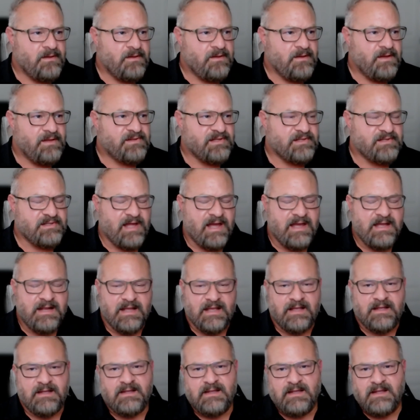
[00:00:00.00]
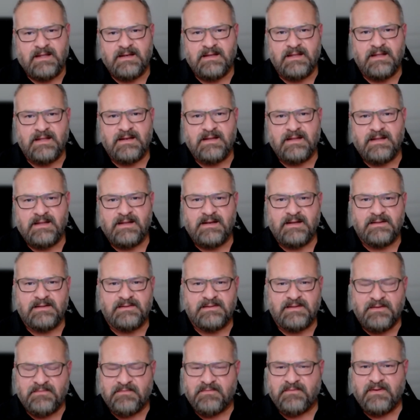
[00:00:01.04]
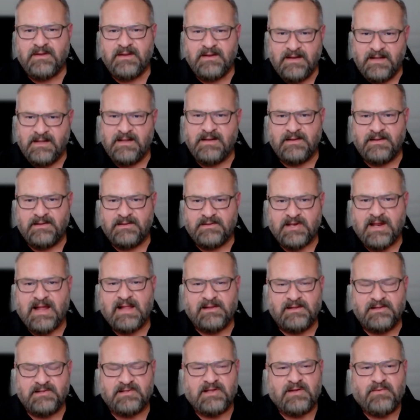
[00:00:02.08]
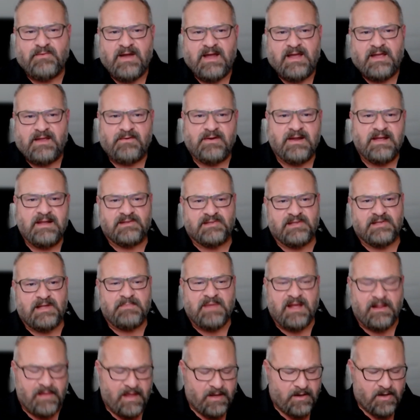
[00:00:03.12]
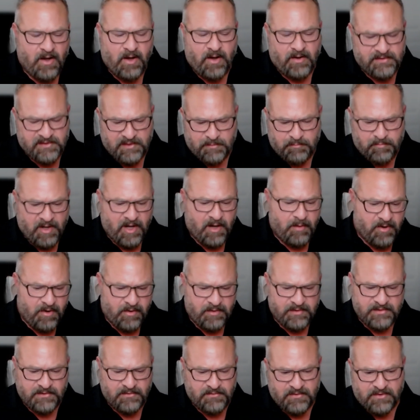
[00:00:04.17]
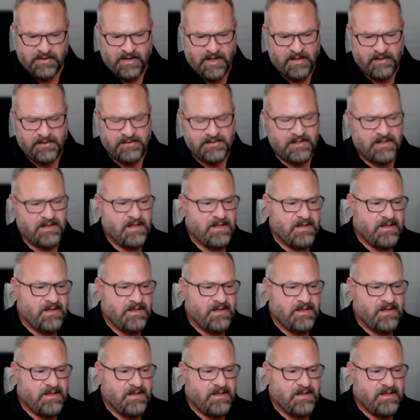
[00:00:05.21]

it's exciting in in a, in a diff in a, in a challenging way, right? It's I'm not like oh it's a bummer, it's so challenging.